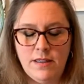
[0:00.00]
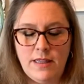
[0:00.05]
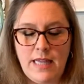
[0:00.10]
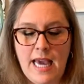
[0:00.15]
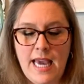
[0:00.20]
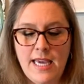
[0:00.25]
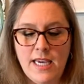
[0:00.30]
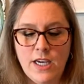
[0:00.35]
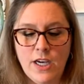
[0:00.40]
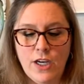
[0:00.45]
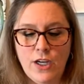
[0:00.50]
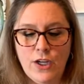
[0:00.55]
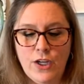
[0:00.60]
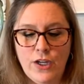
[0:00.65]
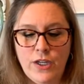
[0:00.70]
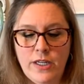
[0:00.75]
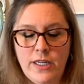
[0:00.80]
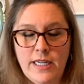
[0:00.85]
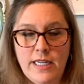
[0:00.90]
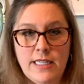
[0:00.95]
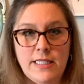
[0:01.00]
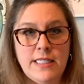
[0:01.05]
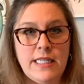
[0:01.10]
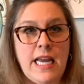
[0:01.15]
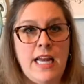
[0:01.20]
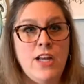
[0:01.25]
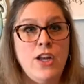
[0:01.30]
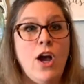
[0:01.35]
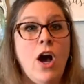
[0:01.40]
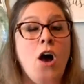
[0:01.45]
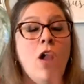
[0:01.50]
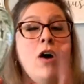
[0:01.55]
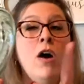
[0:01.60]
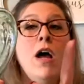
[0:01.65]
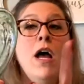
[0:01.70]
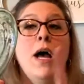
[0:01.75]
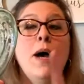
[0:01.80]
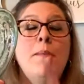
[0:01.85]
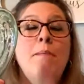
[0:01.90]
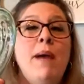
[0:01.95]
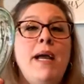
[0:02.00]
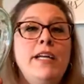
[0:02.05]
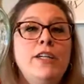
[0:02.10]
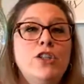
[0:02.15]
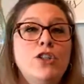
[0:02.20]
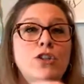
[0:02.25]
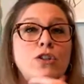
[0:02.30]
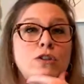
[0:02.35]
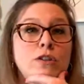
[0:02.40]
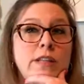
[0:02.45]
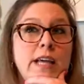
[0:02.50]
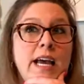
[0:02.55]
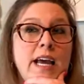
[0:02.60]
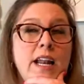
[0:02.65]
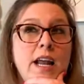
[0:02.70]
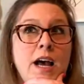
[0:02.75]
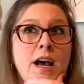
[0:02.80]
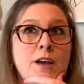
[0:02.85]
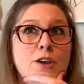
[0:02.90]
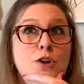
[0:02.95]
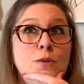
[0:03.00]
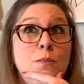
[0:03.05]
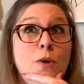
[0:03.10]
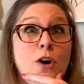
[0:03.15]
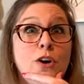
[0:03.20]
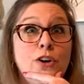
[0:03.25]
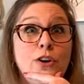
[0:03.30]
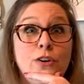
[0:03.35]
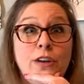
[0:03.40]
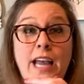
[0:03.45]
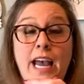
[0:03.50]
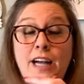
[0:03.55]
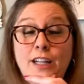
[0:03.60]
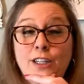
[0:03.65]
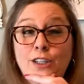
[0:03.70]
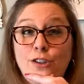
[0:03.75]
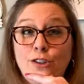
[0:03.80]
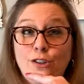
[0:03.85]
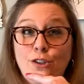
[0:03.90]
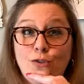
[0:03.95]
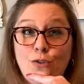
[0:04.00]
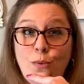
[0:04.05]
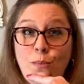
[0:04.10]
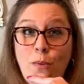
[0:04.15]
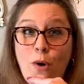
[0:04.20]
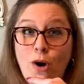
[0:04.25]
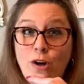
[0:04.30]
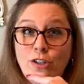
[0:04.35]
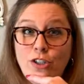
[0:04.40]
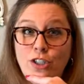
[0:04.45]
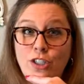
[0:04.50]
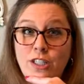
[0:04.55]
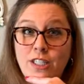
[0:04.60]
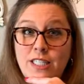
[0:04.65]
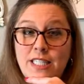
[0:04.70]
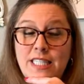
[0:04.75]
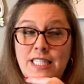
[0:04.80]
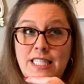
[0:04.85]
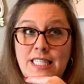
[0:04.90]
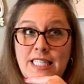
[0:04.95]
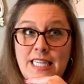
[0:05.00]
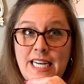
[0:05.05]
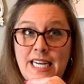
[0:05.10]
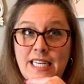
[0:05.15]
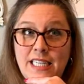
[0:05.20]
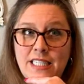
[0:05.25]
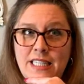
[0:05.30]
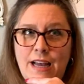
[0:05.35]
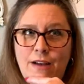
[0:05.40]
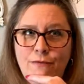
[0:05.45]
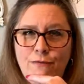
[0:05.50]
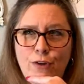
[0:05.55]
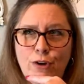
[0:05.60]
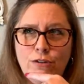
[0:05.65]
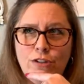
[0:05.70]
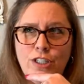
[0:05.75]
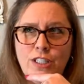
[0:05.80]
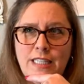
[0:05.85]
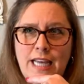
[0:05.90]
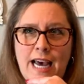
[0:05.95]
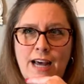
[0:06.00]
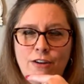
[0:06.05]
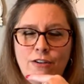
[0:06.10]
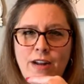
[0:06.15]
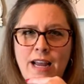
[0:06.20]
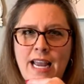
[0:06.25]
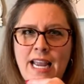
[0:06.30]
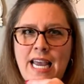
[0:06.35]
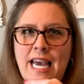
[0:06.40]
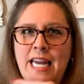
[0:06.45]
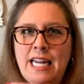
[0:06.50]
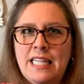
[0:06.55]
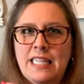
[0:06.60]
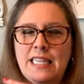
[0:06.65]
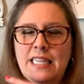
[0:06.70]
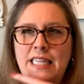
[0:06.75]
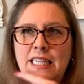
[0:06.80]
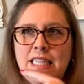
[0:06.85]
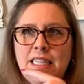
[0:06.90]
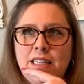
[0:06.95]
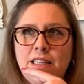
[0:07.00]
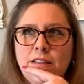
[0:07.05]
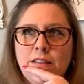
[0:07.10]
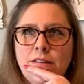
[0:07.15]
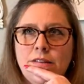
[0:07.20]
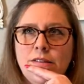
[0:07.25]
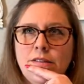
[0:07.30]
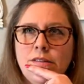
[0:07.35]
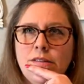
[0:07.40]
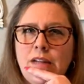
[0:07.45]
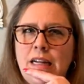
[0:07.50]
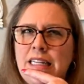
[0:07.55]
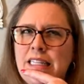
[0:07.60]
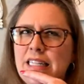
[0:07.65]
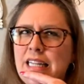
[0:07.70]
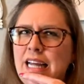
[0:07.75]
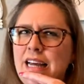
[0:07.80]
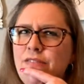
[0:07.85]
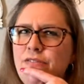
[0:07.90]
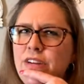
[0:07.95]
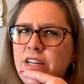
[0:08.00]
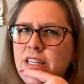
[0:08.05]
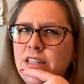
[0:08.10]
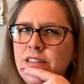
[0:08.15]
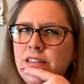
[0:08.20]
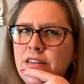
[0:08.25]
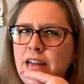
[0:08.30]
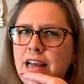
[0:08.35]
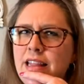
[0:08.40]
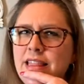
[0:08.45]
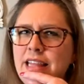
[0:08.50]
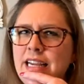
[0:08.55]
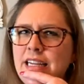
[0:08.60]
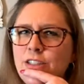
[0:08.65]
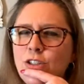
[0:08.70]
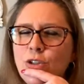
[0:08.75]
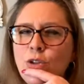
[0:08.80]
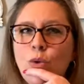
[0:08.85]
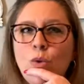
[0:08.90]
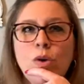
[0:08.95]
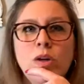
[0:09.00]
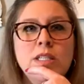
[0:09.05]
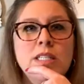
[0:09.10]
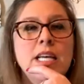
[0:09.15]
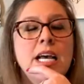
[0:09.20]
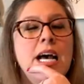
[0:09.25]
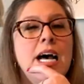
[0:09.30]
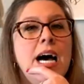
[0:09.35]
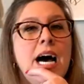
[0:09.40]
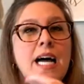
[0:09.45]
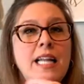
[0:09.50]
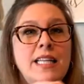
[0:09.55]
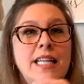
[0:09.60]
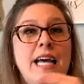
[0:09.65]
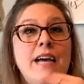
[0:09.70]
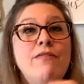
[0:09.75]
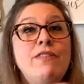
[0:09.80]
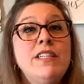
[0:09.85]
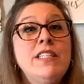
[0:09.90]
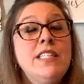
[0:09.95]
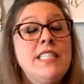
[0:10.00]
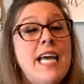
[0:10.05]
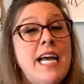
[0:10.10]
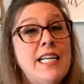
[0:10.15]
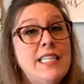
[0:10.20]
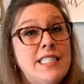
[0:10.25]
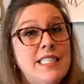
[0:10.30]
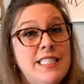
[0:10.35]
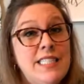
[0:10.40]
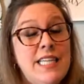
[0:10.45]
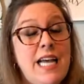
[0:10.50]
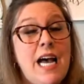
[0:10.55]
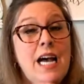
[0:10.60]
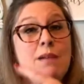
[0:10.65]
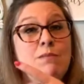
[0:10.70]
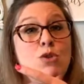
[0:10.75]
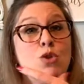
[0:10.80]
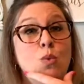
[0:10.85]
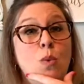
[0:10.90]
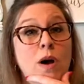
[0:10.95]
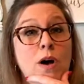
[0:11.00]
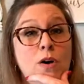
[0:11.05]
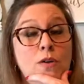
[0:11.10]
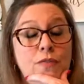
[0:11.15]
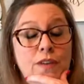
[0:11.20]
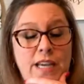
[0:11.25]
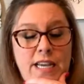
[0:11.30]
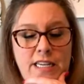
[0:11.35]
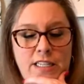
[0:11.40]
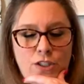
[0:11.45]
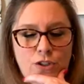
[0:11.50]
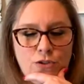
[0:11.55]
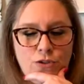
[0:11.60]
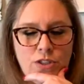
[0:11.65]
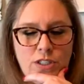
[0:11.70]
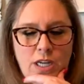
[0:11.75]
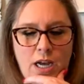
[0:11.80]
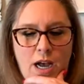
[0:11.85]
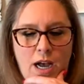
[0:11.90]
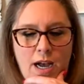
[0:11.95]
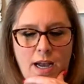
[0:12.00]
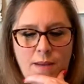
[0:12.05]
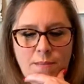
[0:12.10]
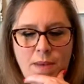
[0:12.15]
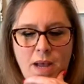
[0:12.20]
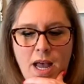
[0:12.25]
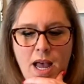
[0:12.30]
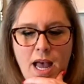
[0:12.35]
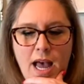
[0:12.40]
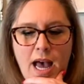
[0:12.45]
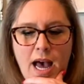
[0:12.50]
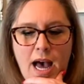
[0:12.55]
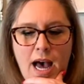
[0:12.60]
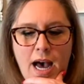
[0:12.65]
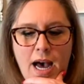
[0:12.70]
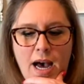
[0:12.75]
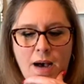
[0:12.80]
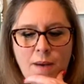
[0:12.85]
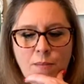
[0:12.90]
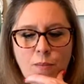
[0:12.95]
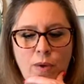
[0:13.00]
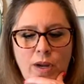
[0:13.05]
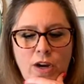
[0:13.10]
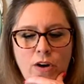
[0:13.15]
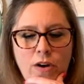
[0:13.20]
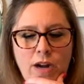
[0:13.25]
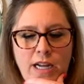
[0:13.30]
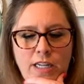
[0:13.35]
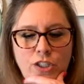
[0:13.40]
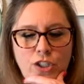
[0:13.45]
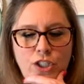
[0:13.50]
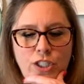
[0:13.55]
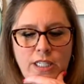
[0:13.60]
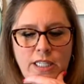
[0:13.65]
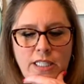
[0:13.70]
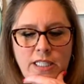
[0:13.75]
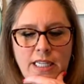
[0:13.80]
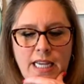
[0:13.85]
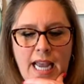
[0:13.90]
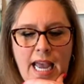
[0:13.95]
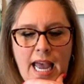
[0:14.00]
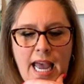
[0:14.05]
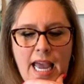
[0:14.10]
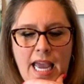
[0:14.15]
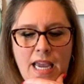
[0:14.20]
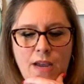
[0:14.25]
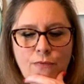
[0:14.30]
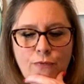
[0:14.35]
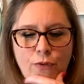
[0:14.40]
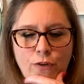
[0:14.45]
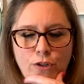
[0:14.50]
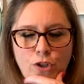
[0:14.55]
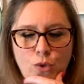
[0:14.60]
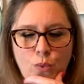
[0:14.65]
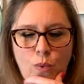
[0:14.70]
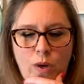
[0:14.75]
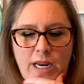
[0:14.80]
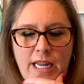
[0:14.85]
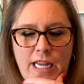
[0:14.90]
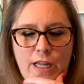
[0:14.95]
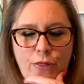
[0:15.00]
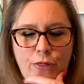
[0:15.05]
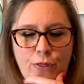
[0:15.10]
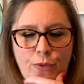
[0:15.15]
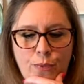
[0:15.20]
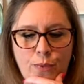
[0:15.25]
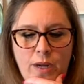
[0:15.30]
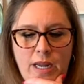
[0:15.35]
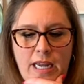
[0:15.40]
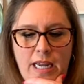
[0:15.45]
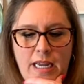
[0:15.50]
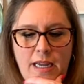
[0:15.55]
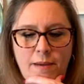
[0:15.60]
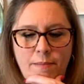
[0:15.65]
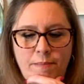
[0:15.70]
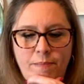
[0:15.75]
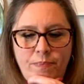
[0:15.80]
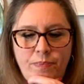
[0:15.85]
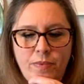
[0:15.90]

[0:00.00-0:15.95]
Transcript: Thank goodness. And y'all make sure that uh, you mark your calendars for March the 6th, that first Saturday at 11, I think, Dolores, 11 Texas time, 12 Eastern time. Um, we are at Gen K for 23.